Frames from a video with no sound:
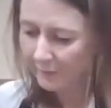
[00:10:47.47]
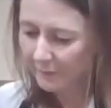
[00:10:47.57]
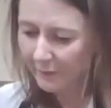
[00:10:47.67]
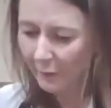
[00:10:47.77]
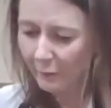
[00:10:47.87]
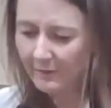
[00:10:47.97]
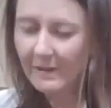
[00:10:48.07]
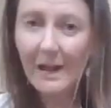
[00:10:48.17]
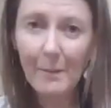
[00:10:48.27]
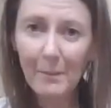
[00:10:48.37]
some
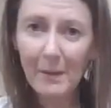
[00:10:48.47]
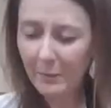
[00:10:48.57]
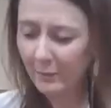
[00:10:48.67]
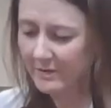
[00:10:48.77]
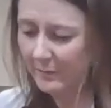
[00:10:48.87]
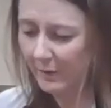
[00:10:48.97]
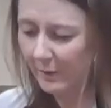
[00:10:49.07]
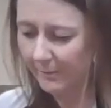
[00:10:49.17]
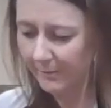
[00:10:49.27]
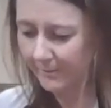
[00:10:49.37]
salt and pepper as well.